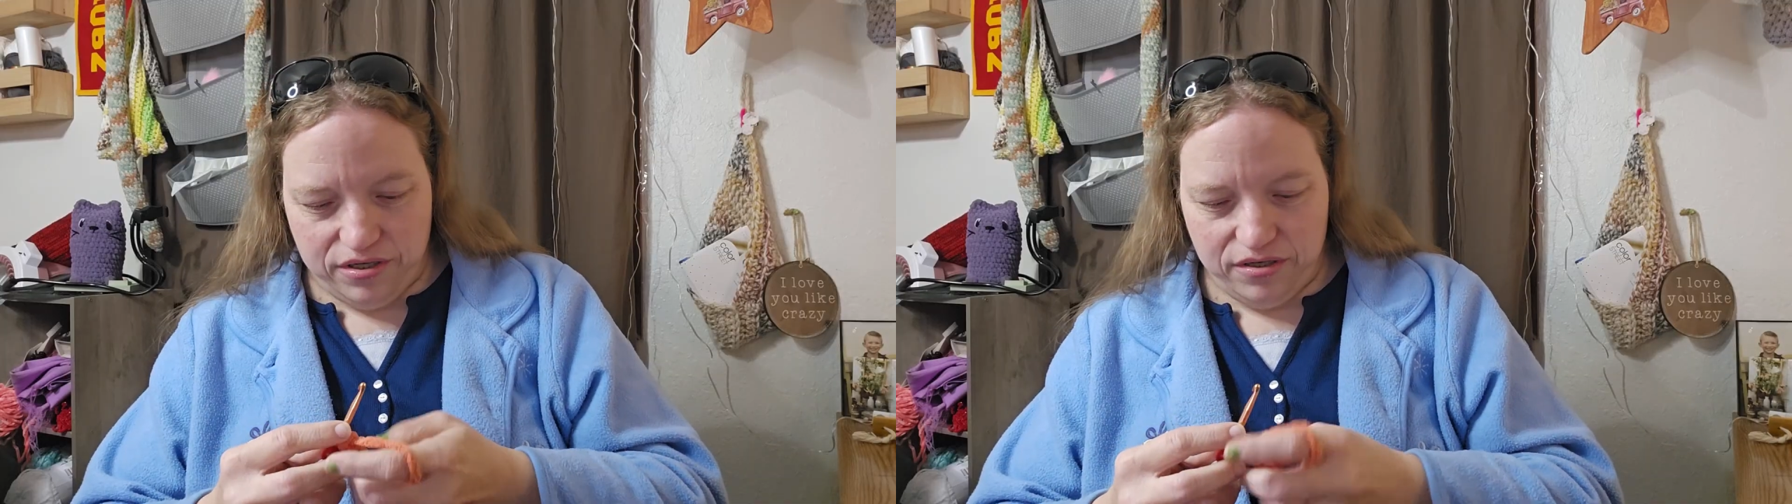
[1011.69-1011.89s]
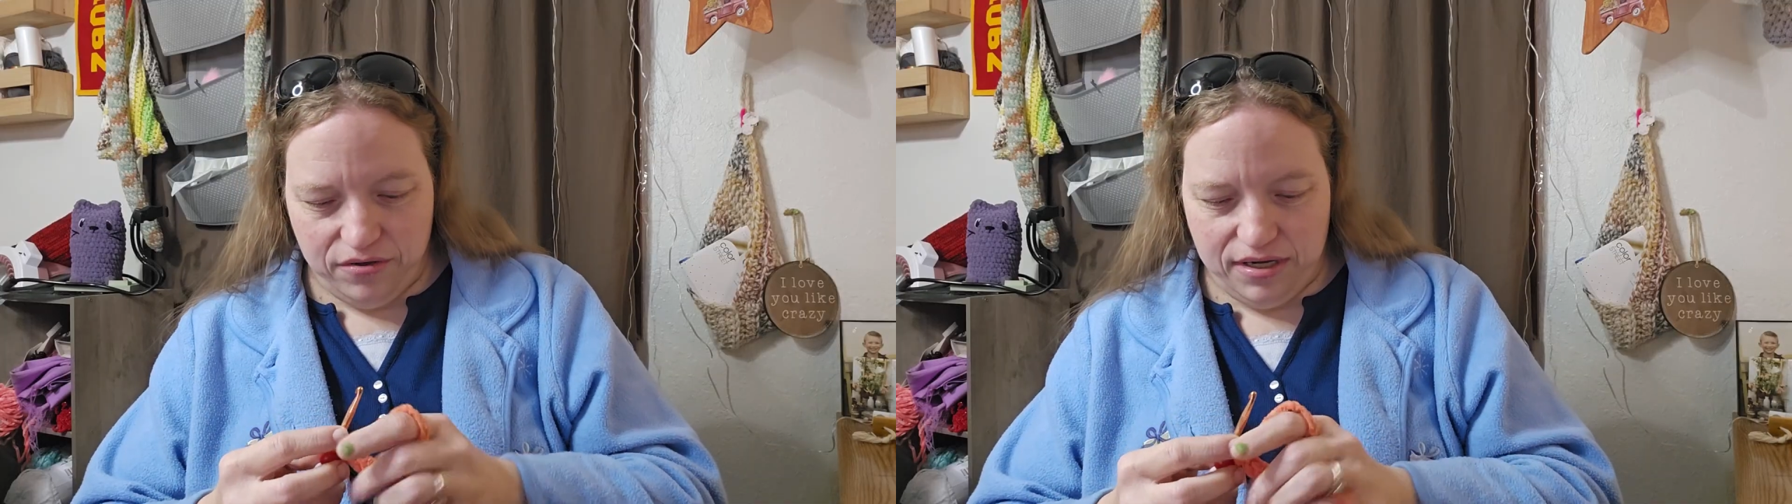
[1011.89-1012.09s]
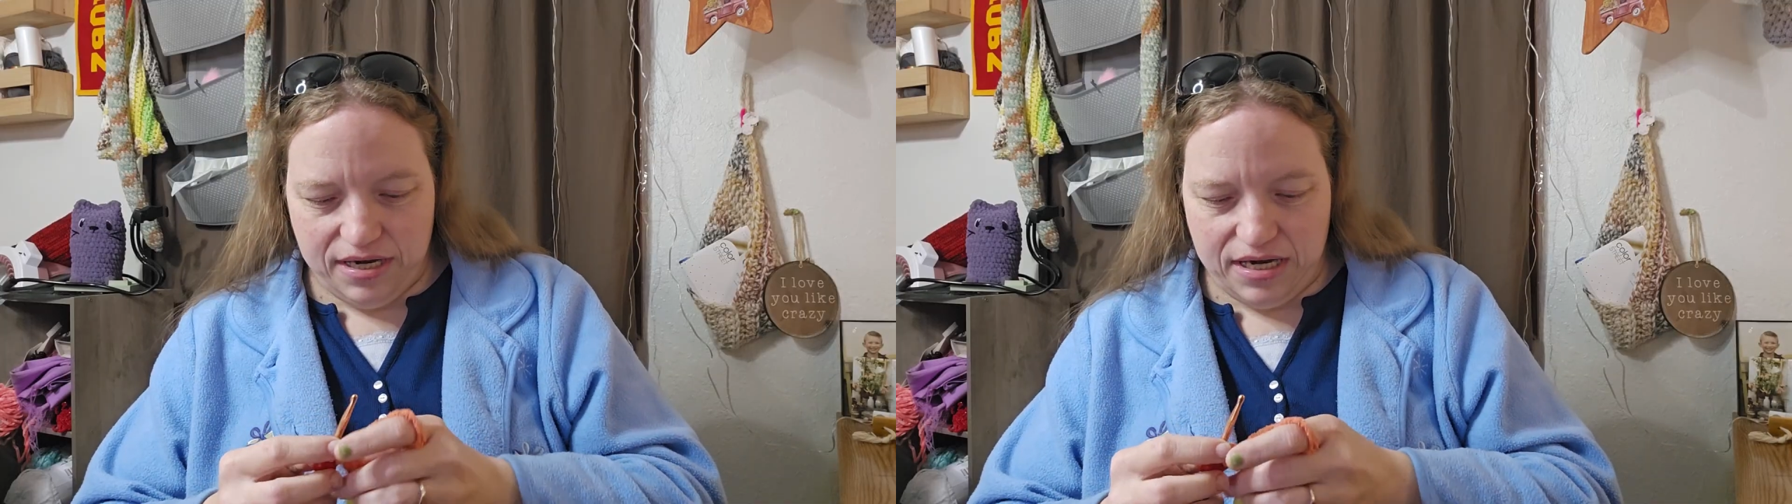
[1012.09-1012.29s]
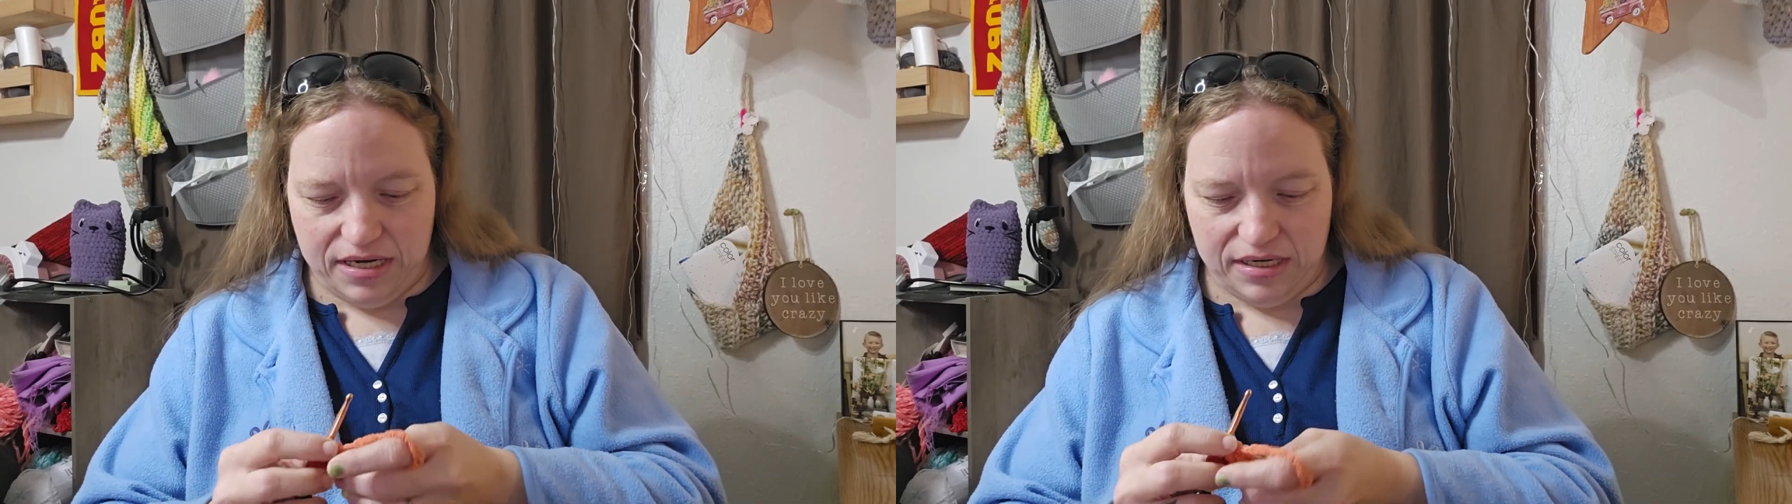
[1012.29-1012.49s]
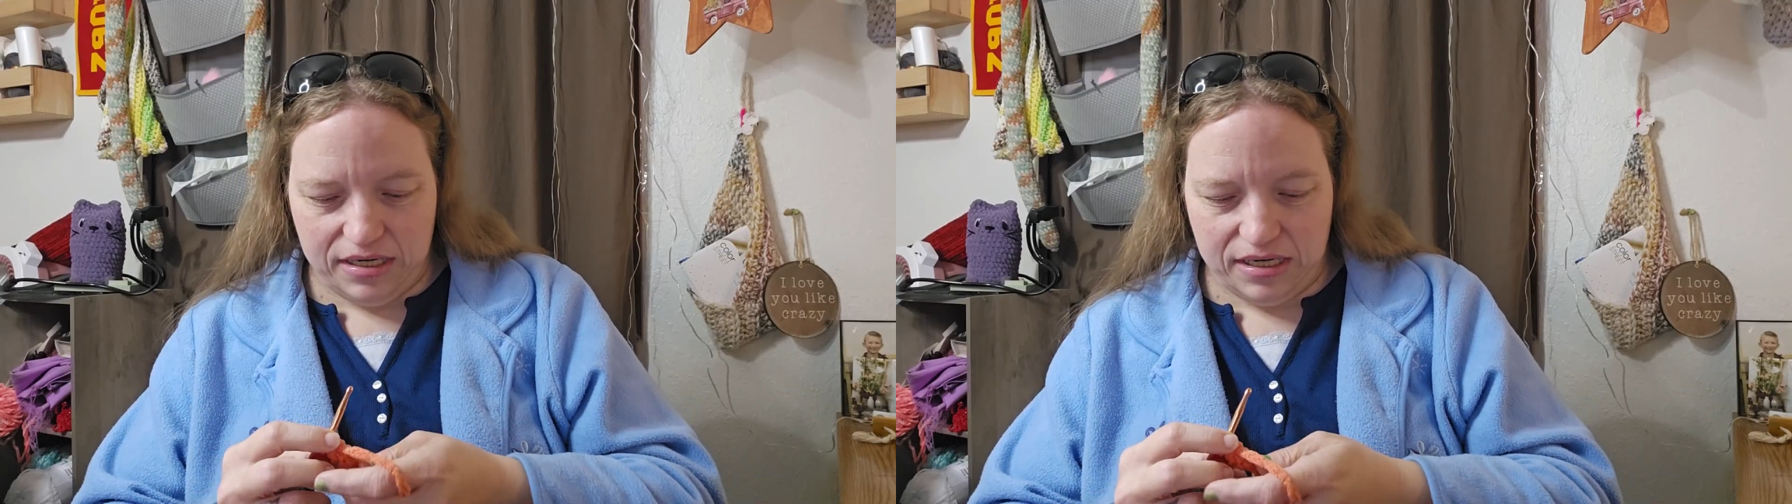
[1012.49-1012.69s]
so I
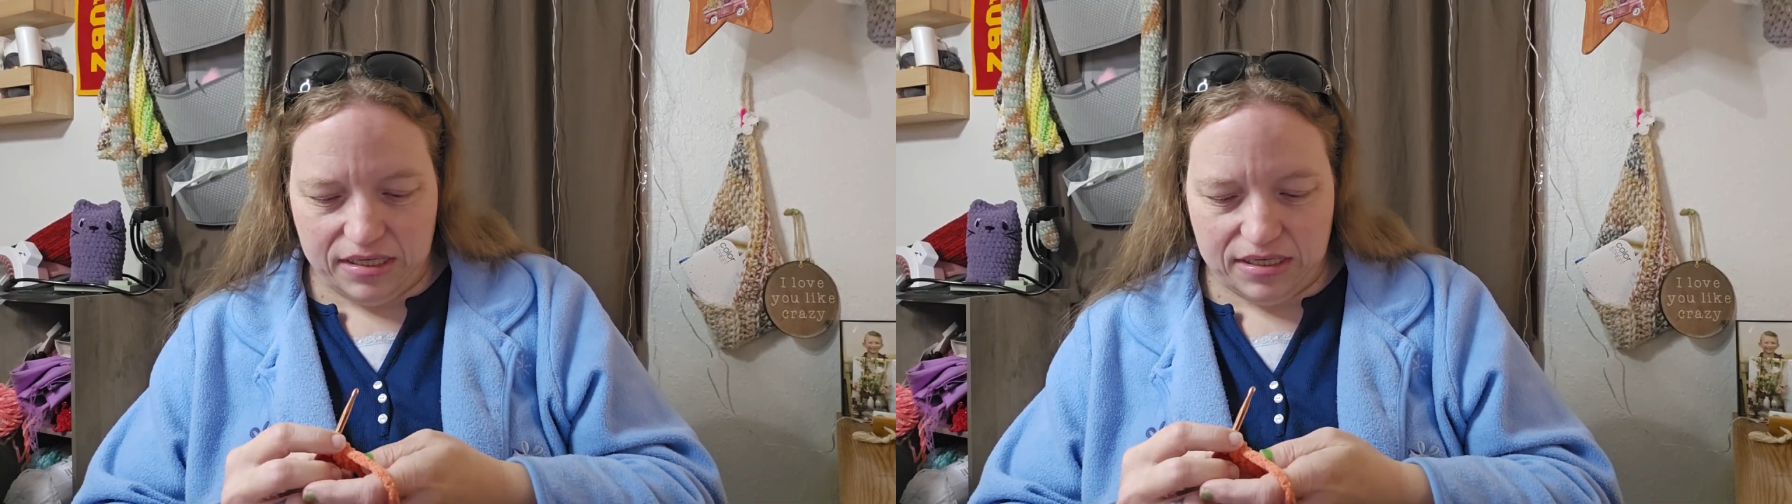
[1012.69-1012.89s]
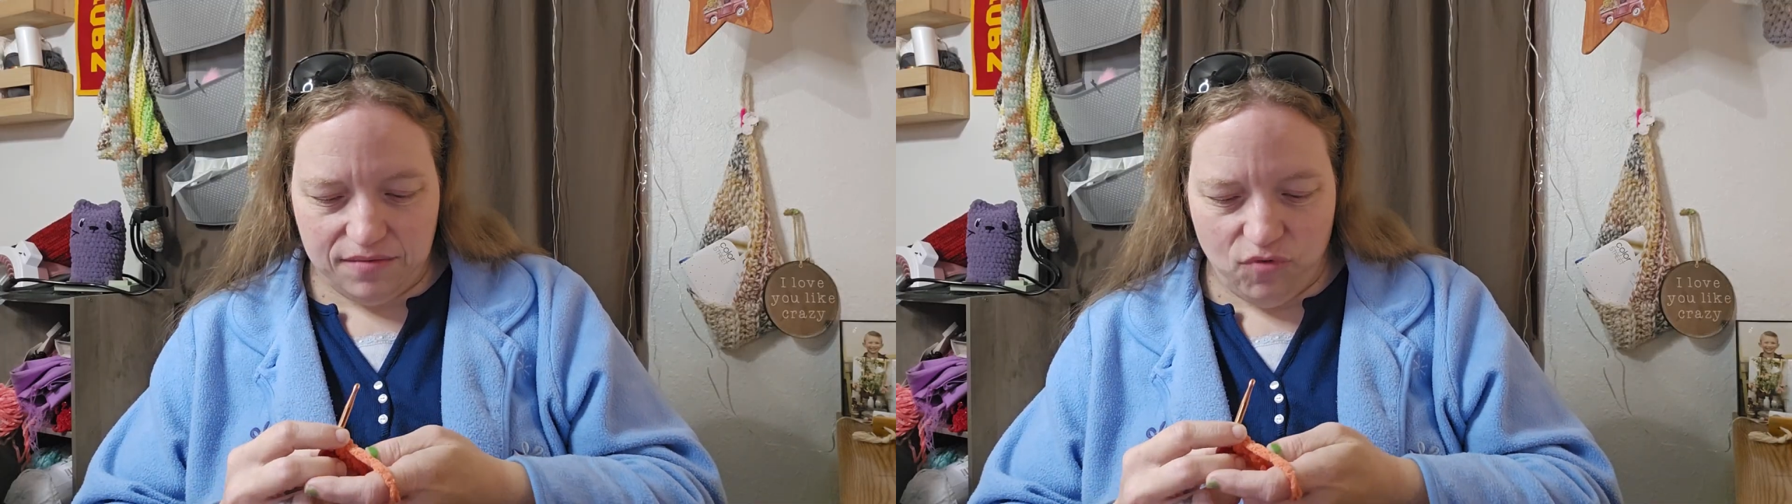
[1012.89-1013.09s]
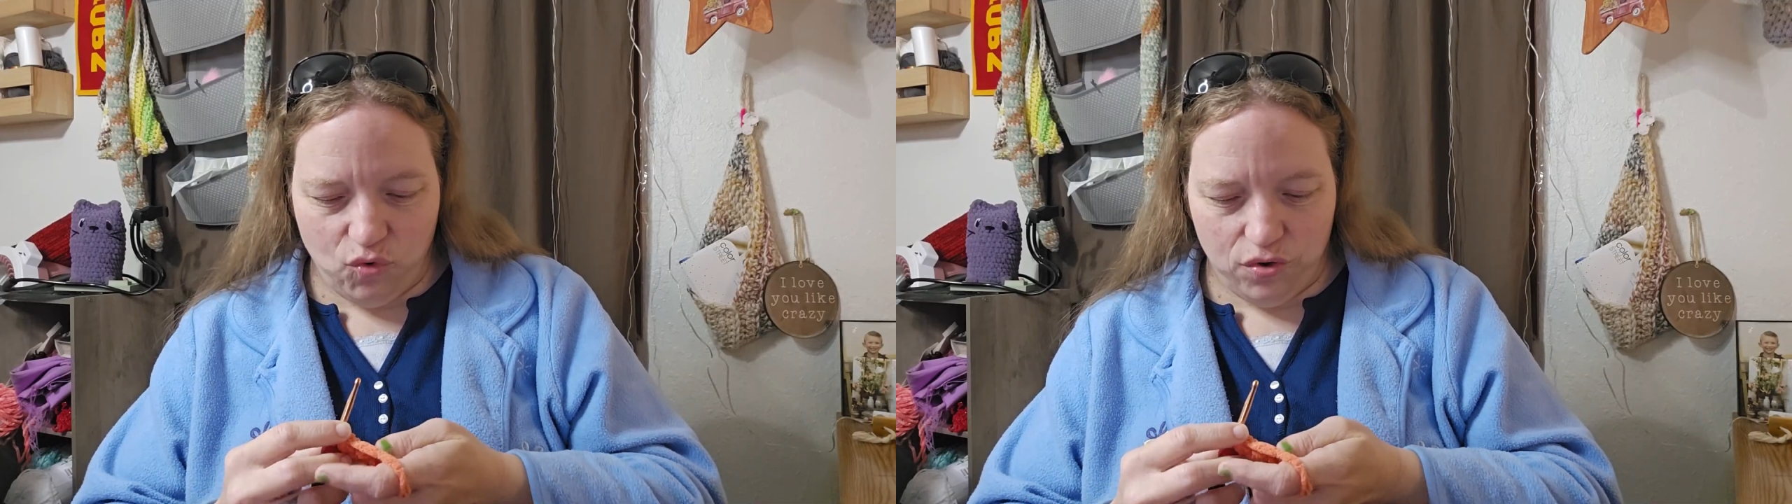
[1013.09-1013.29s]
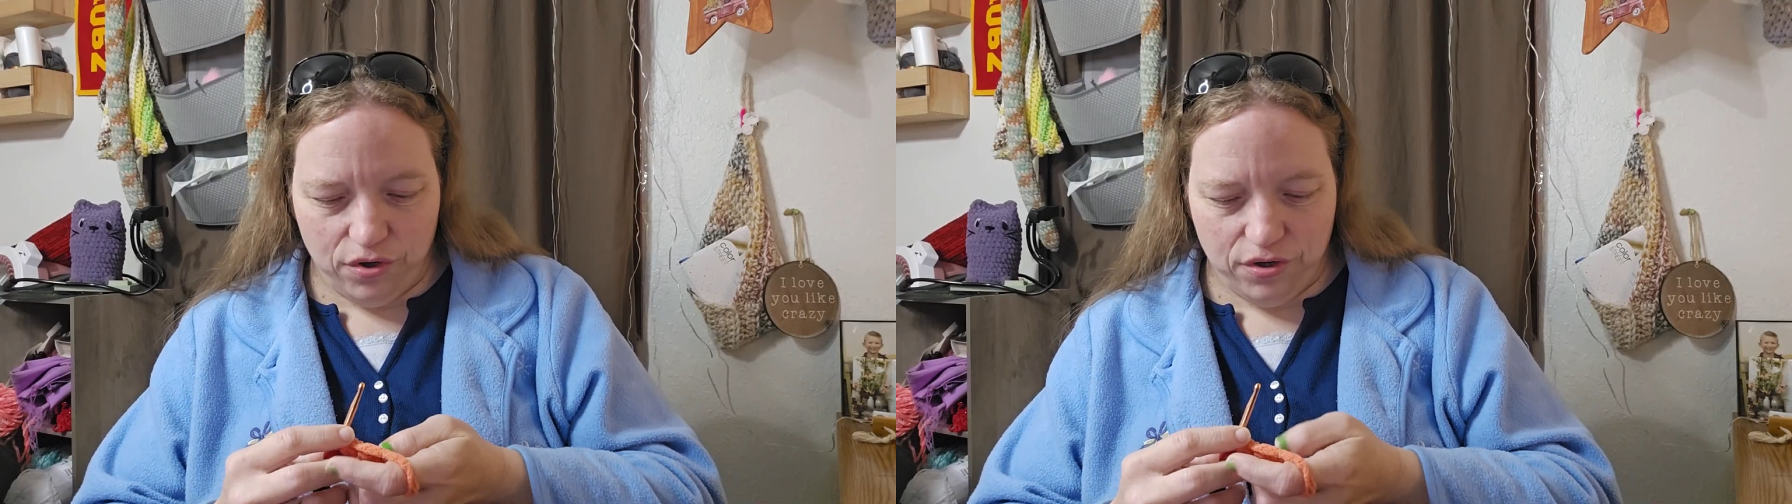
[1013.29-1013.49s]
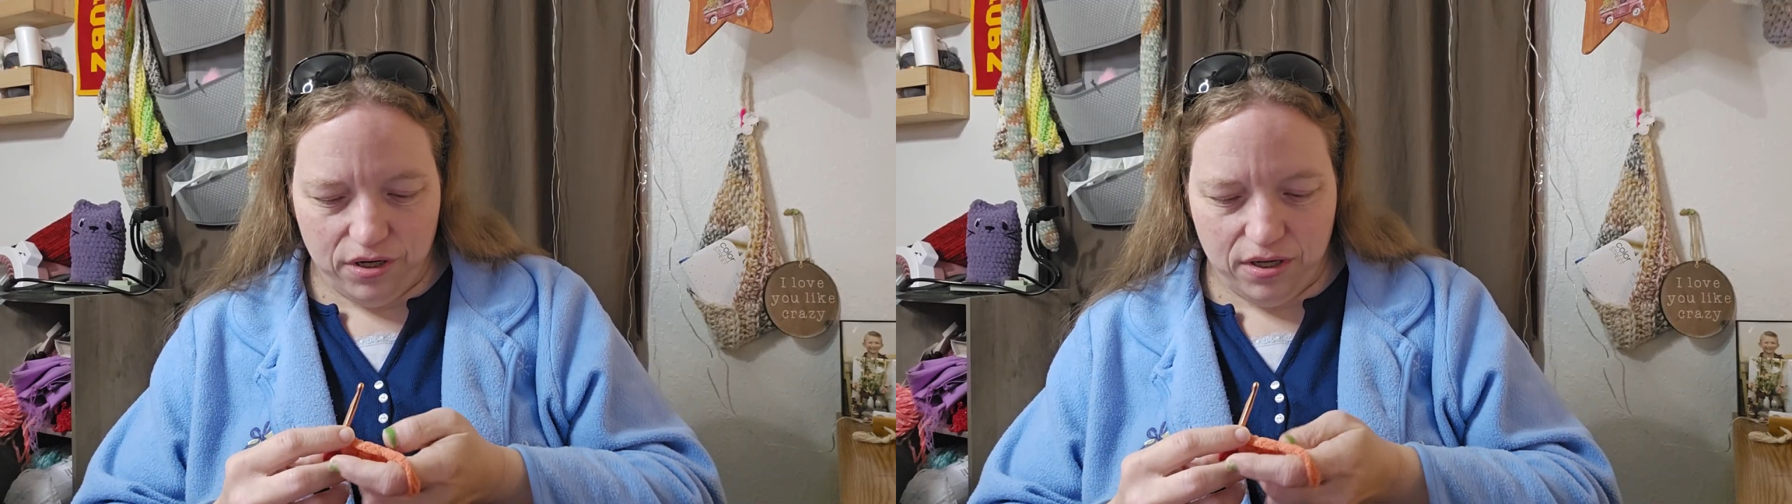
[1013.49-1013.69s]
needed to get some
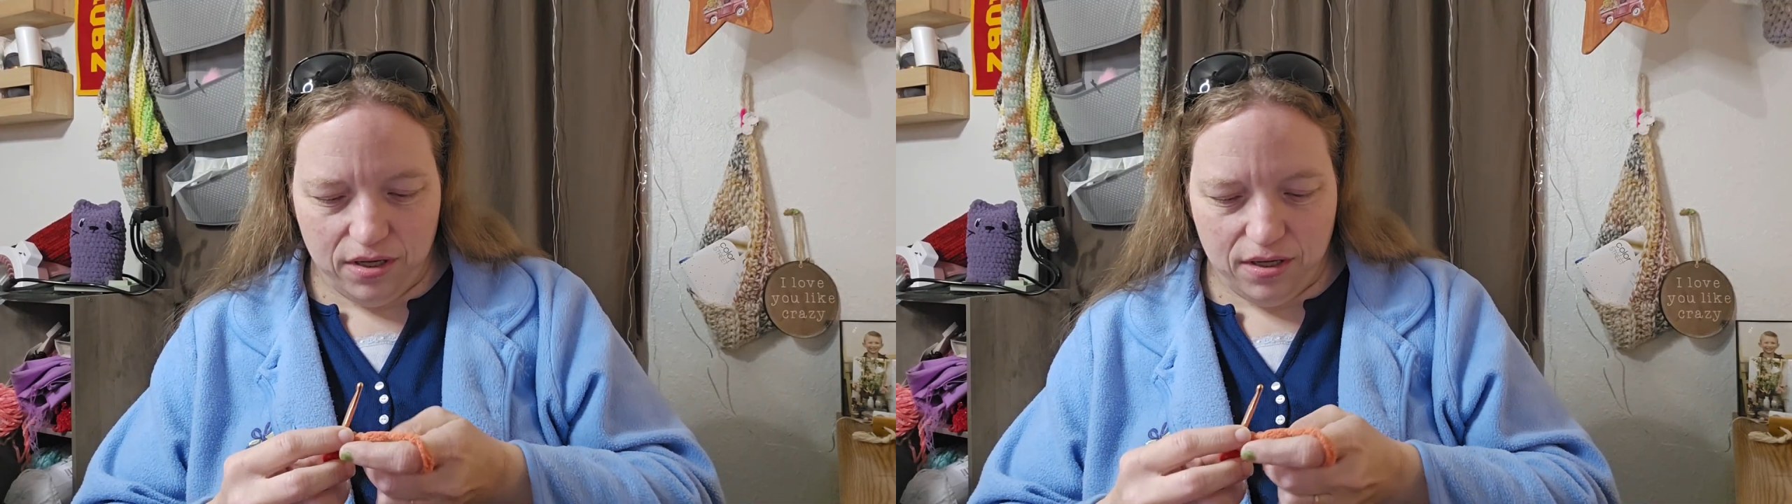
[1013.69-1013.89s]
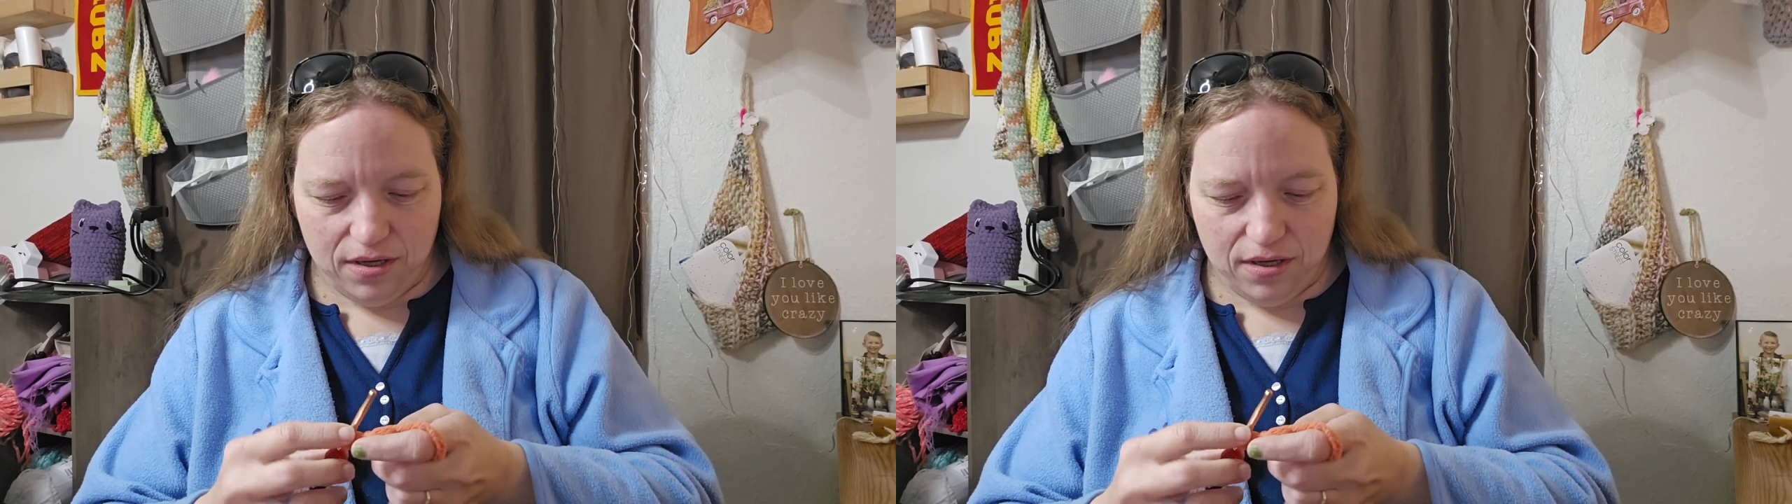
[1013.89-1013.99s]
ordered.